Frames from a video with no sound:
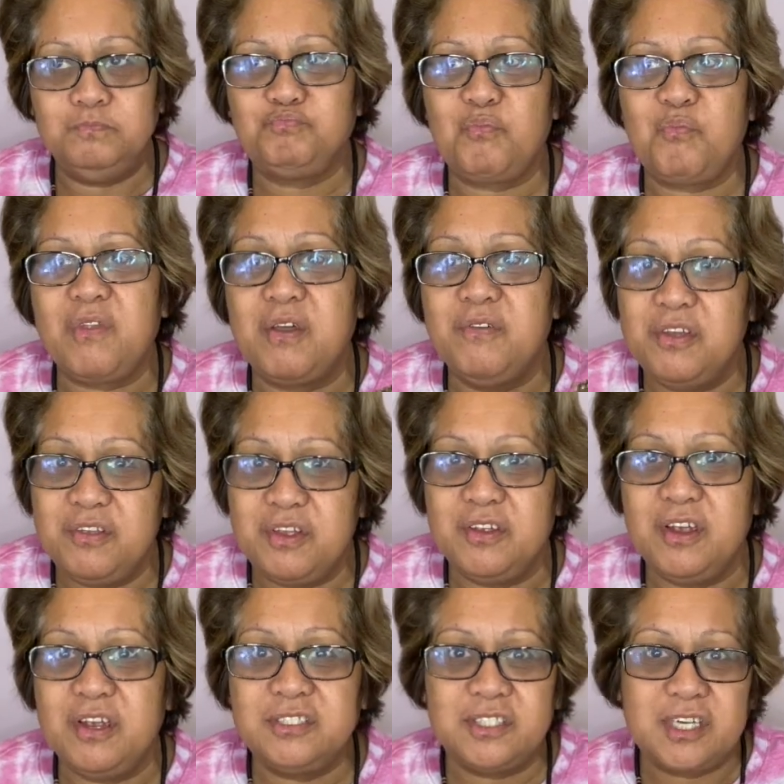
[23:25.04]
and then the
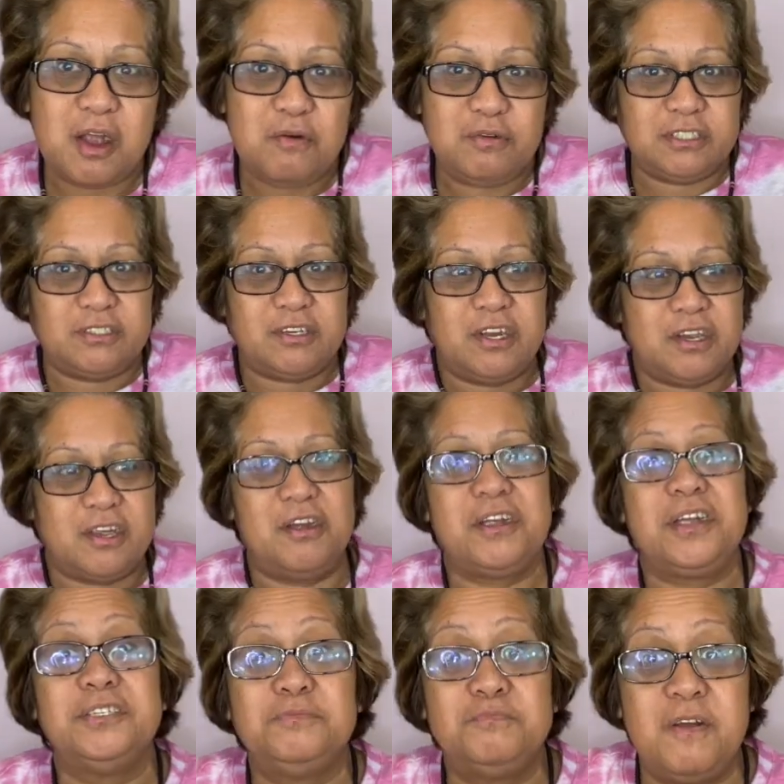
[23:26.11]
next day I was going to go
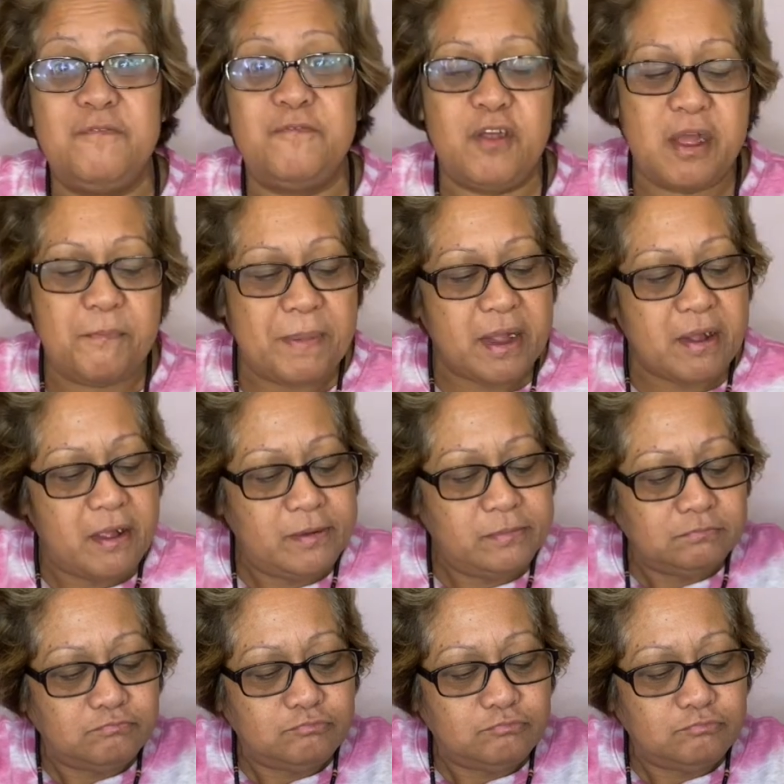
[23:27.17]
catch my flight back home.